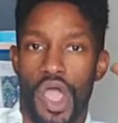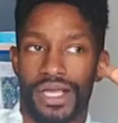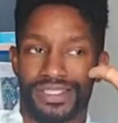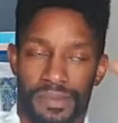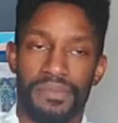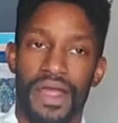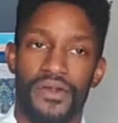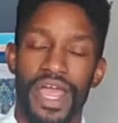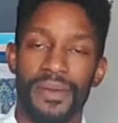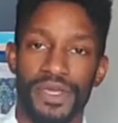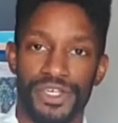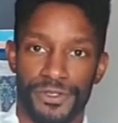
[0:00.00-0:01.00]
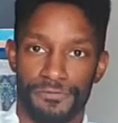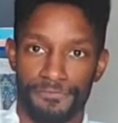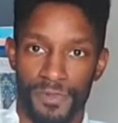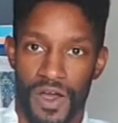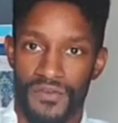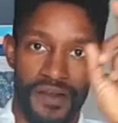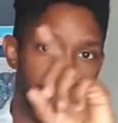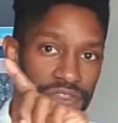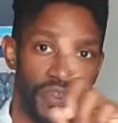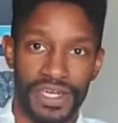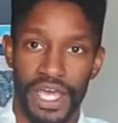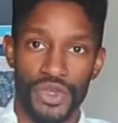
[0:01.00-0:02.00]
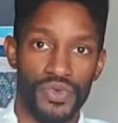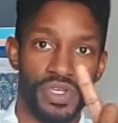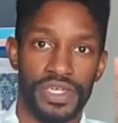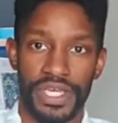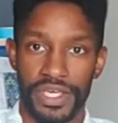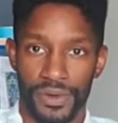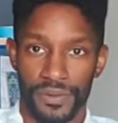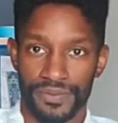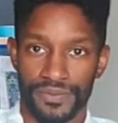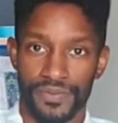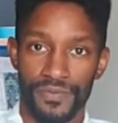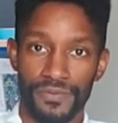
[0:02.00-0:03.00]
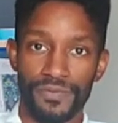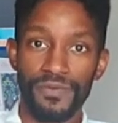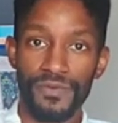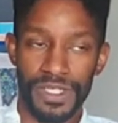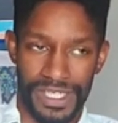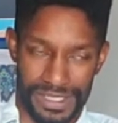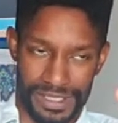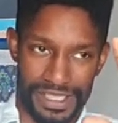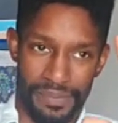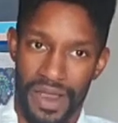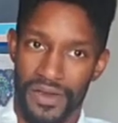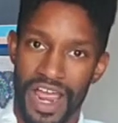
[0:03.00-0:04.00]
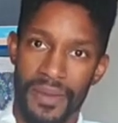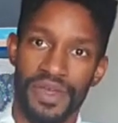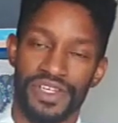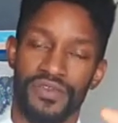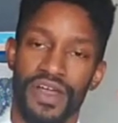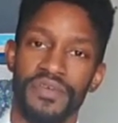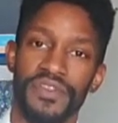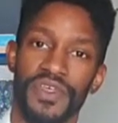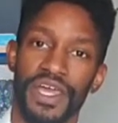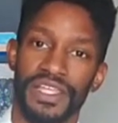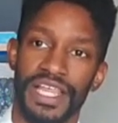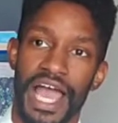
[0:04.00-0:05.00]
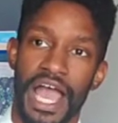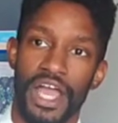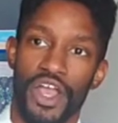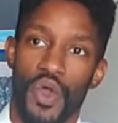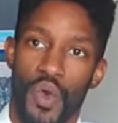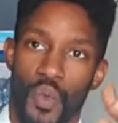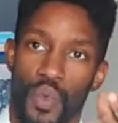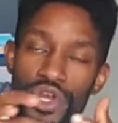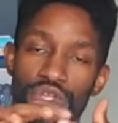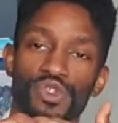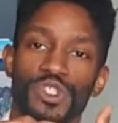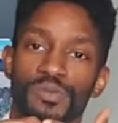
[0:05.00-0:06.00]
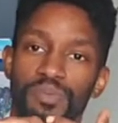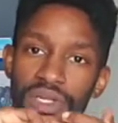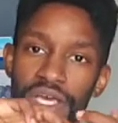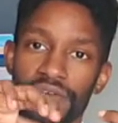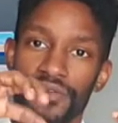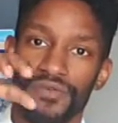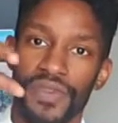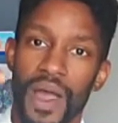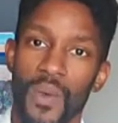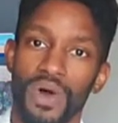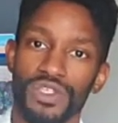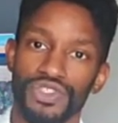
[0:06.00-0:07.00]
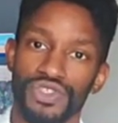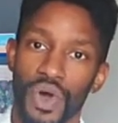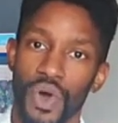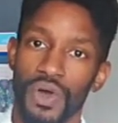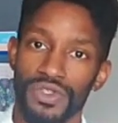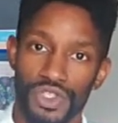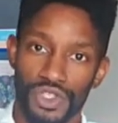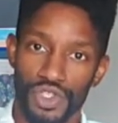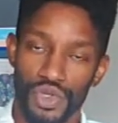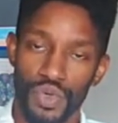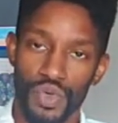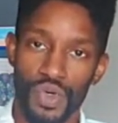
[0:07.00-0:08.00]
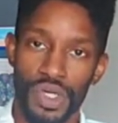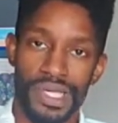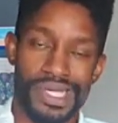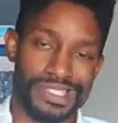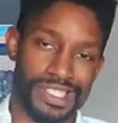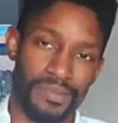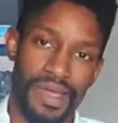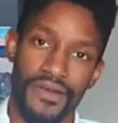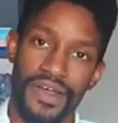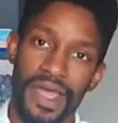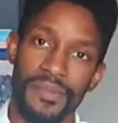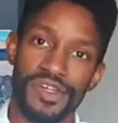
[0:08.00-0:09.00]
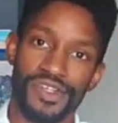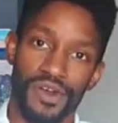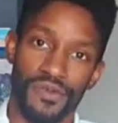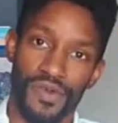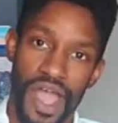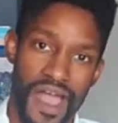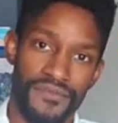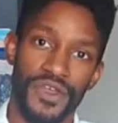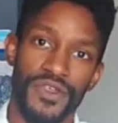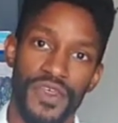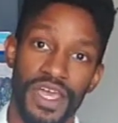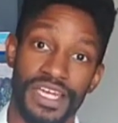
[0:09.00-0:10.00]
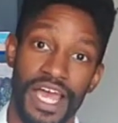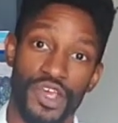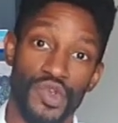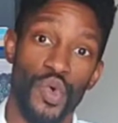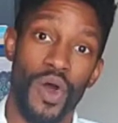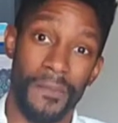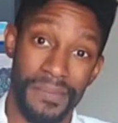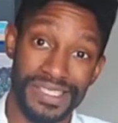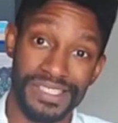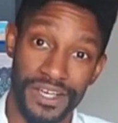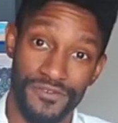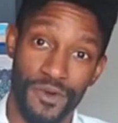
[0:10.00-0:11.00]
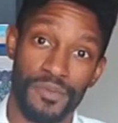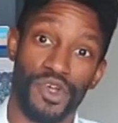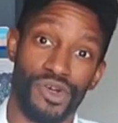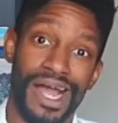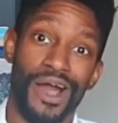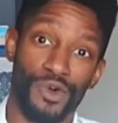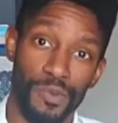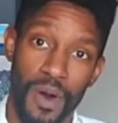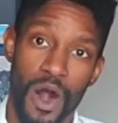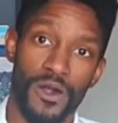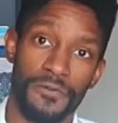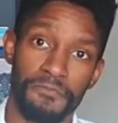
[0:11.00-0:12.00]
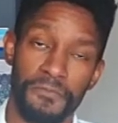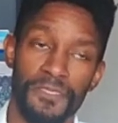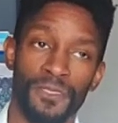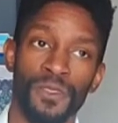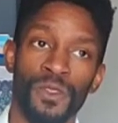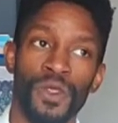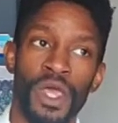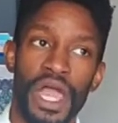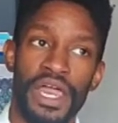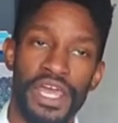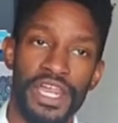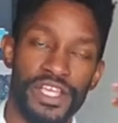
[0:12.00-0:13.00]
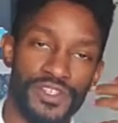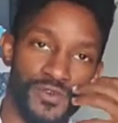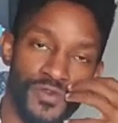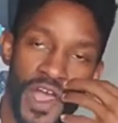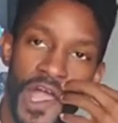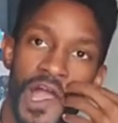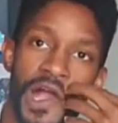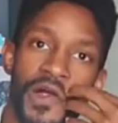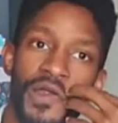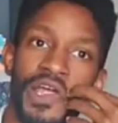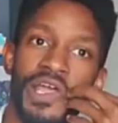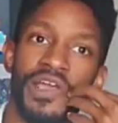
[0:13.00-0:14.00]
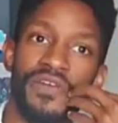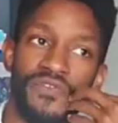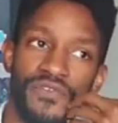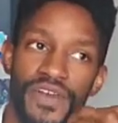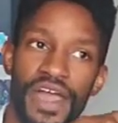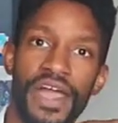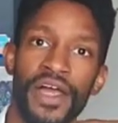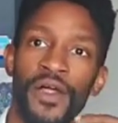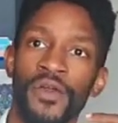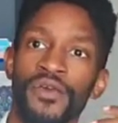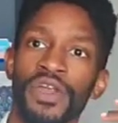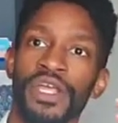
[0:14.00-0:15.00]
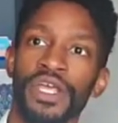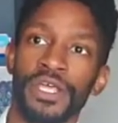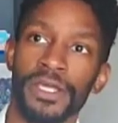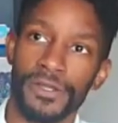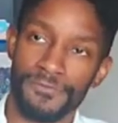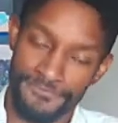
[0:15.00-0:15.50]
It's a mirror image of everything that you need to heal. It's a mirror image of everything that when you split that one soul into two, it's the mirror image of everything that you are missing from your counterpart. And it is very, very